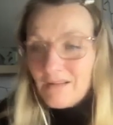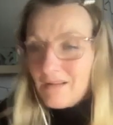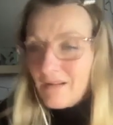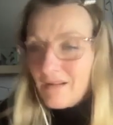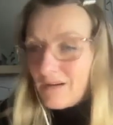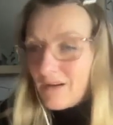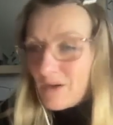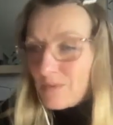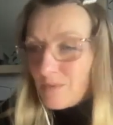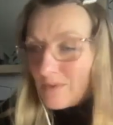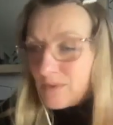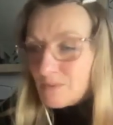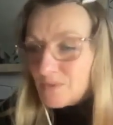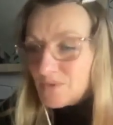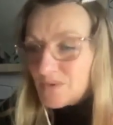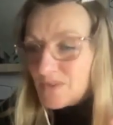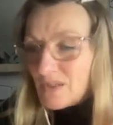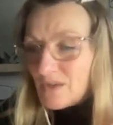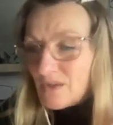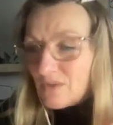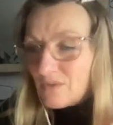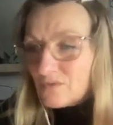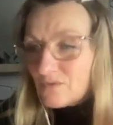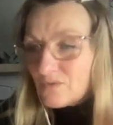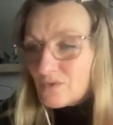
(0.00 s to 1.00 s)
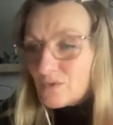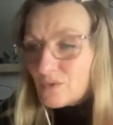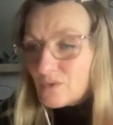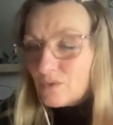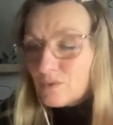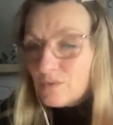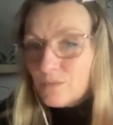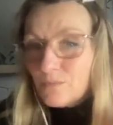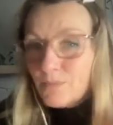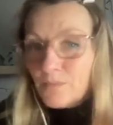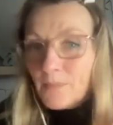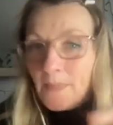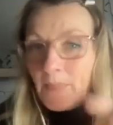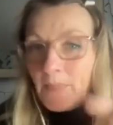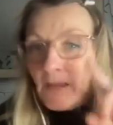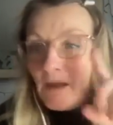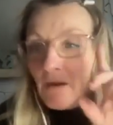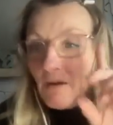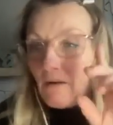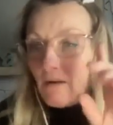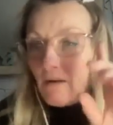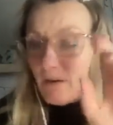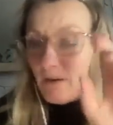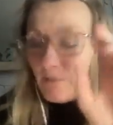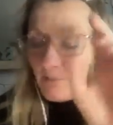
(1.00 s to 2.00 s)
I hope that was helpful.
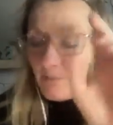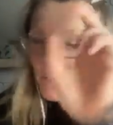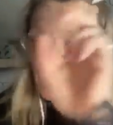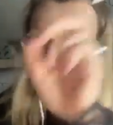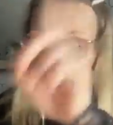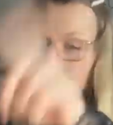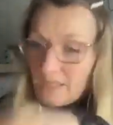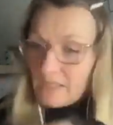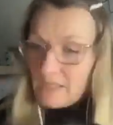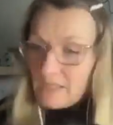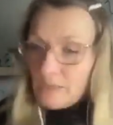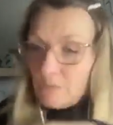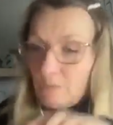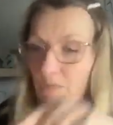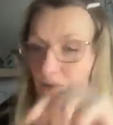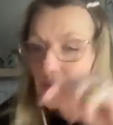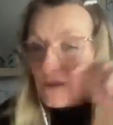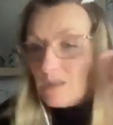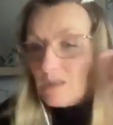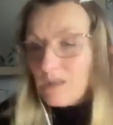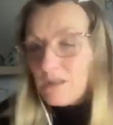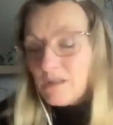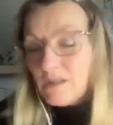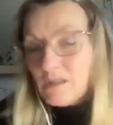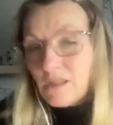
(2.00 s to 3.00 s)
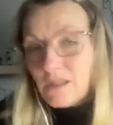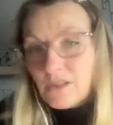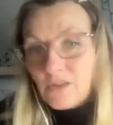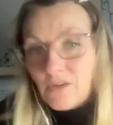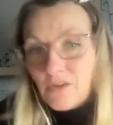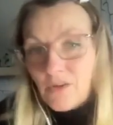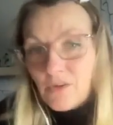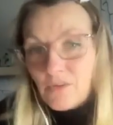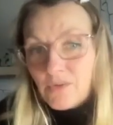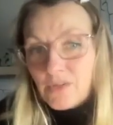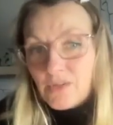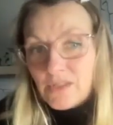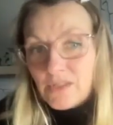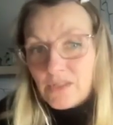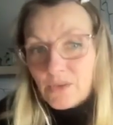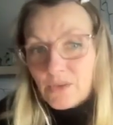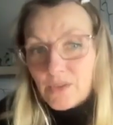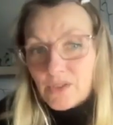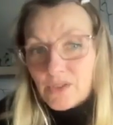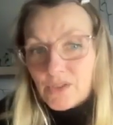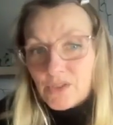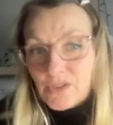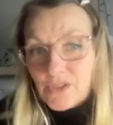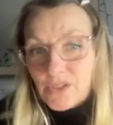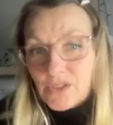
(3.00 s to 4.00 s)
I'm going to keep an eye on these
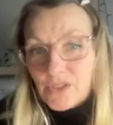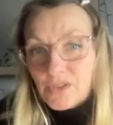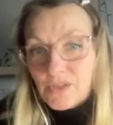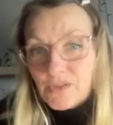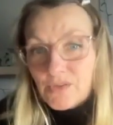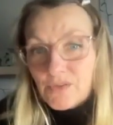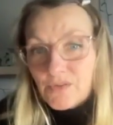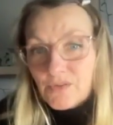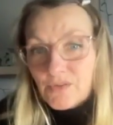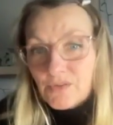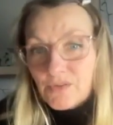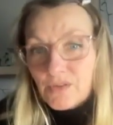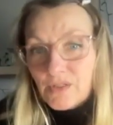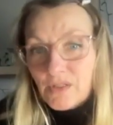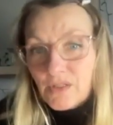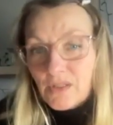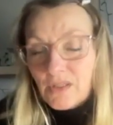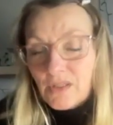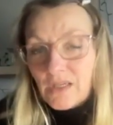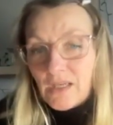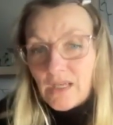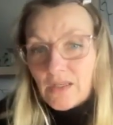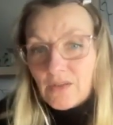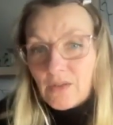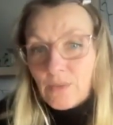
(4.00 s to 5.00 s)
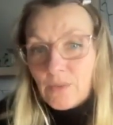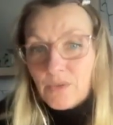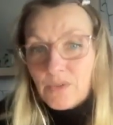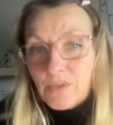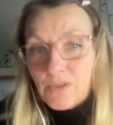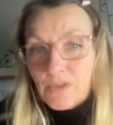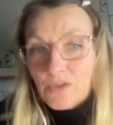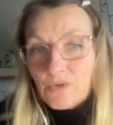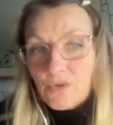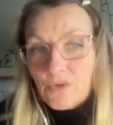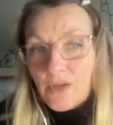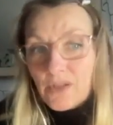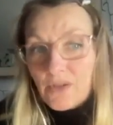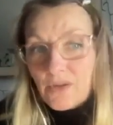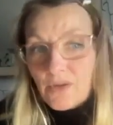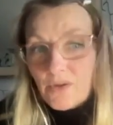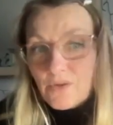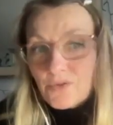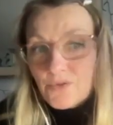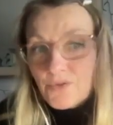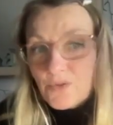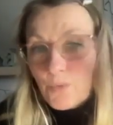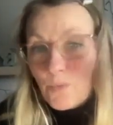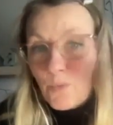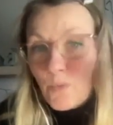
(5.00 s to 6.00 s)
questions, and I'm going to try and
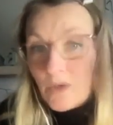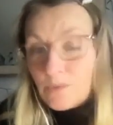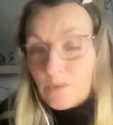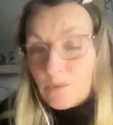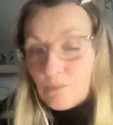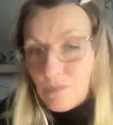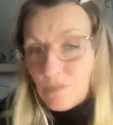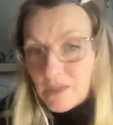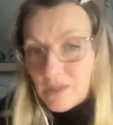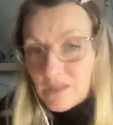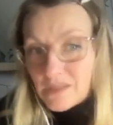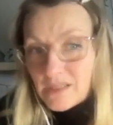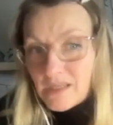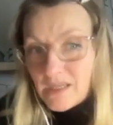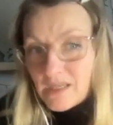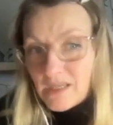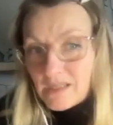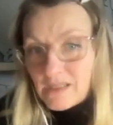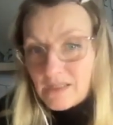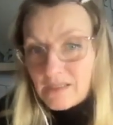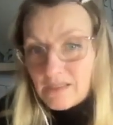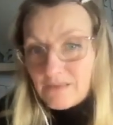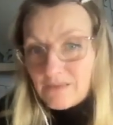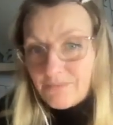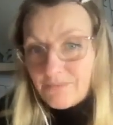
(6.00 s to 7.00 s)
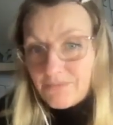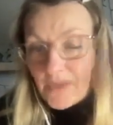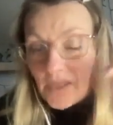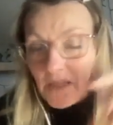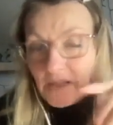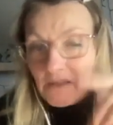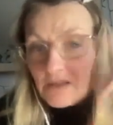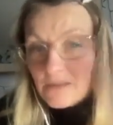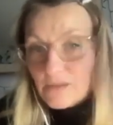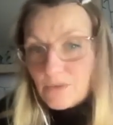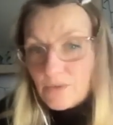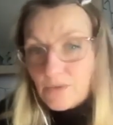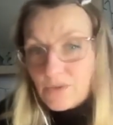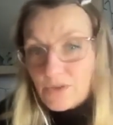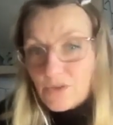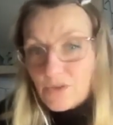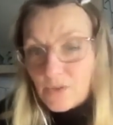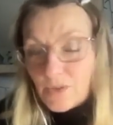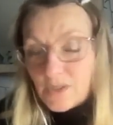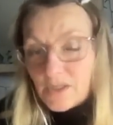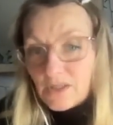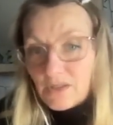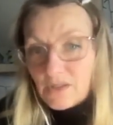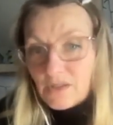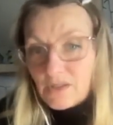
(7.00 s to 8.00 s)
answer one per day until the
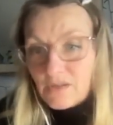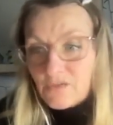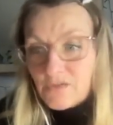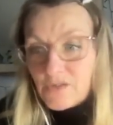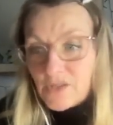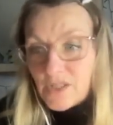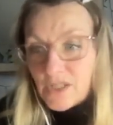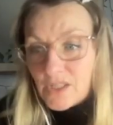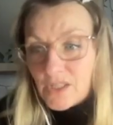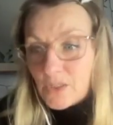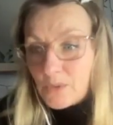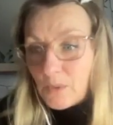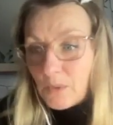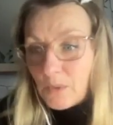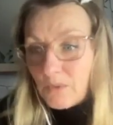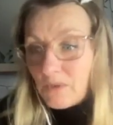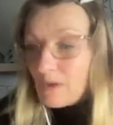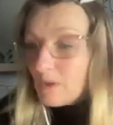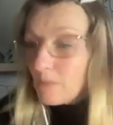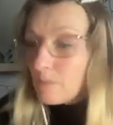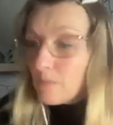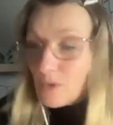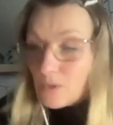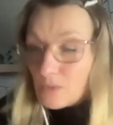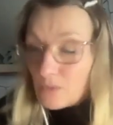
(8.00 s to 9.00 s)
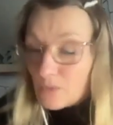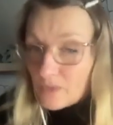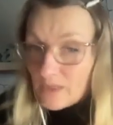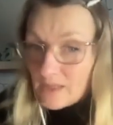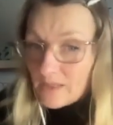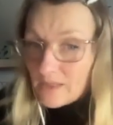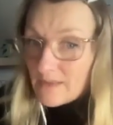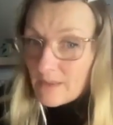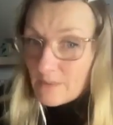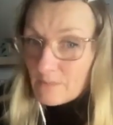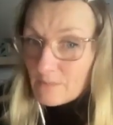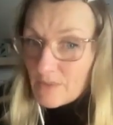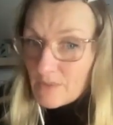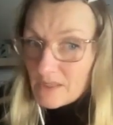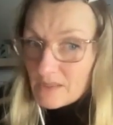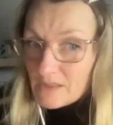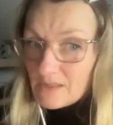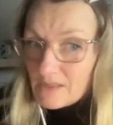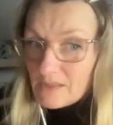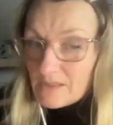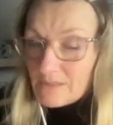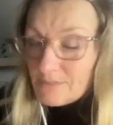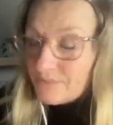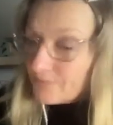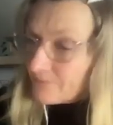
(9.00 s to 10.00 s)
23rd of January. I might not get that
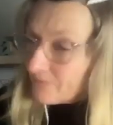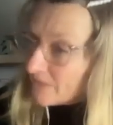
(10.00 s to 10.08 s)
many.